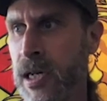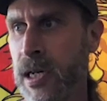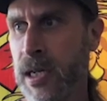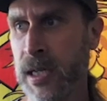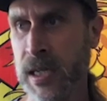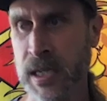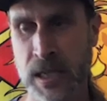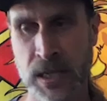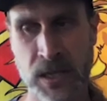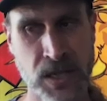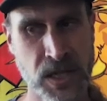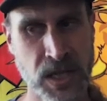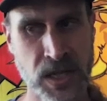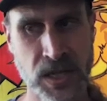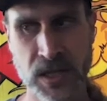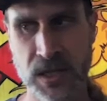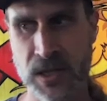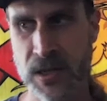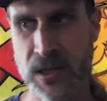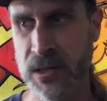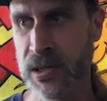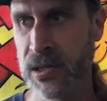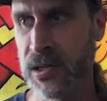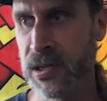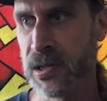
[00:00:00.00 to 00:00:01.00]
and
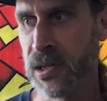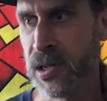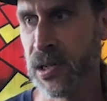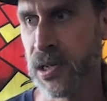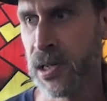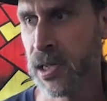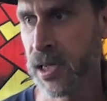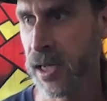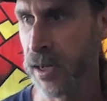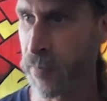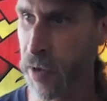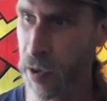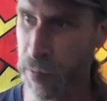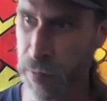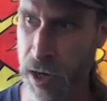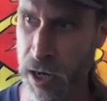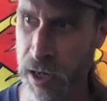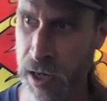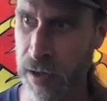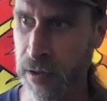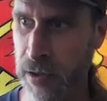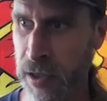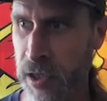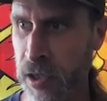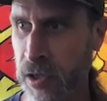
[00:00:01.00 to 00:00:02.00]
sister, and my
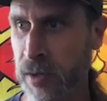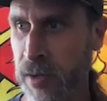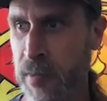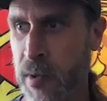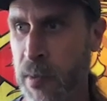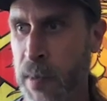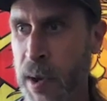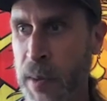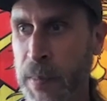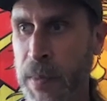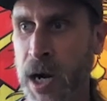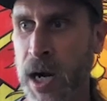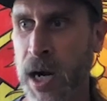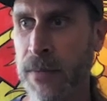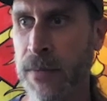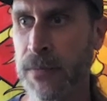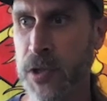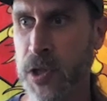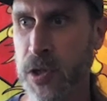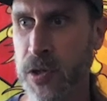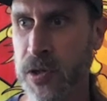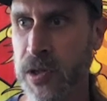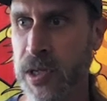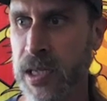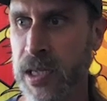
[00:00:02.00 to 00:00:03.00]
mom, you know, him and my mom,
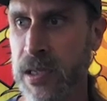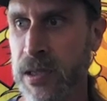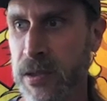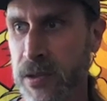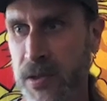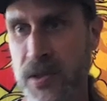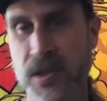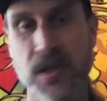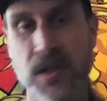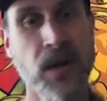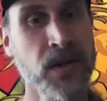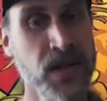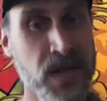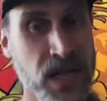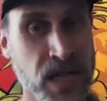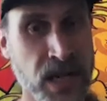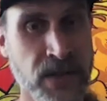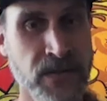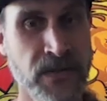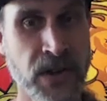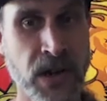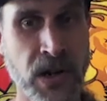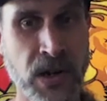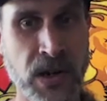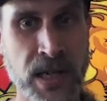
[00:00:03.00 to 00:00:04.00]
Trudy, who's our
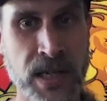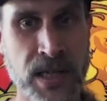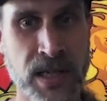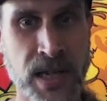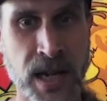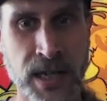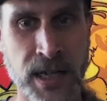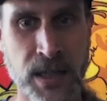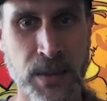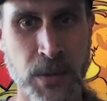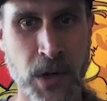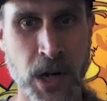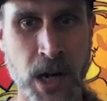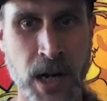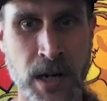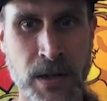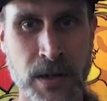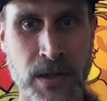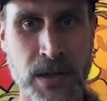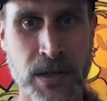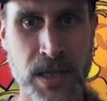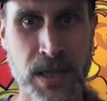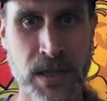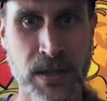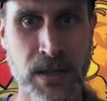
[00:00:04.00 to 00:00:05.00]
CFO at Dr.
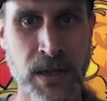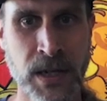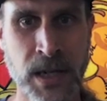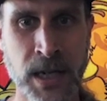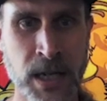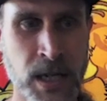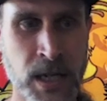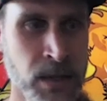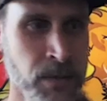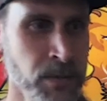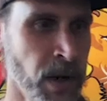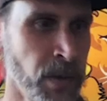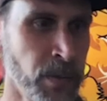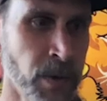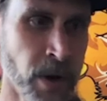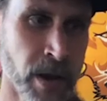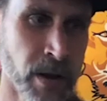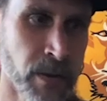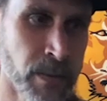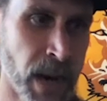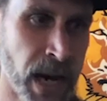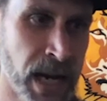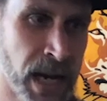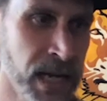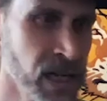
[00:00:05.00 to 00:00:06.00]
Bronner's. And my brother,
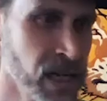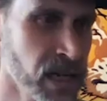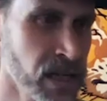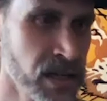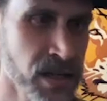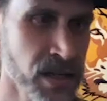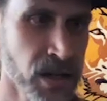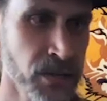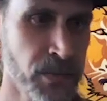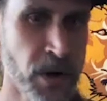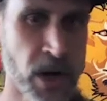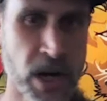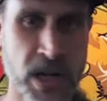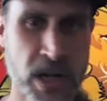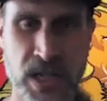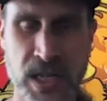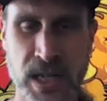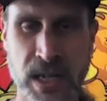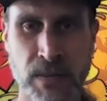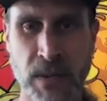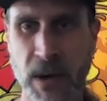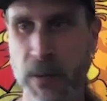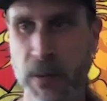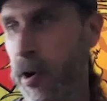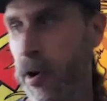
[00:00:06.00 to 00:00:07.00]
Mike, is our
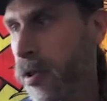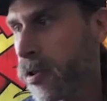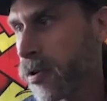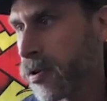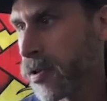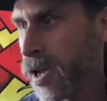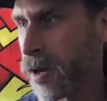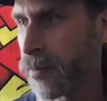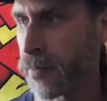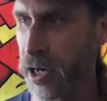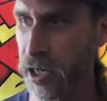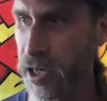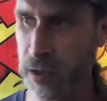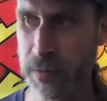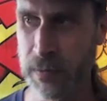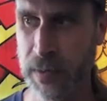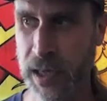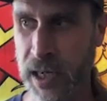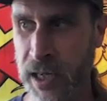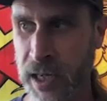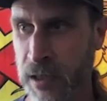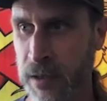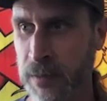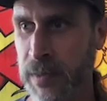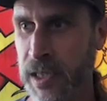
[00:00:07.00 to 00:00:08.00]
president. My brother-in-law, Michael
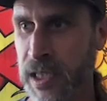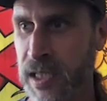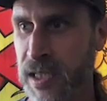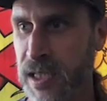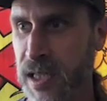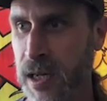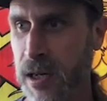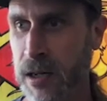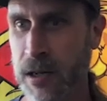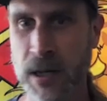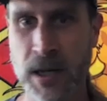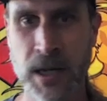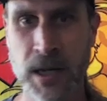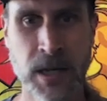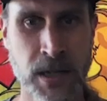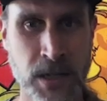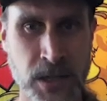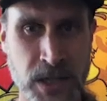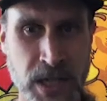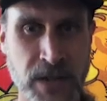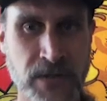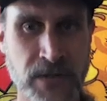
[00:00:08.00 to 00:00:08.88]
Milam, is our chief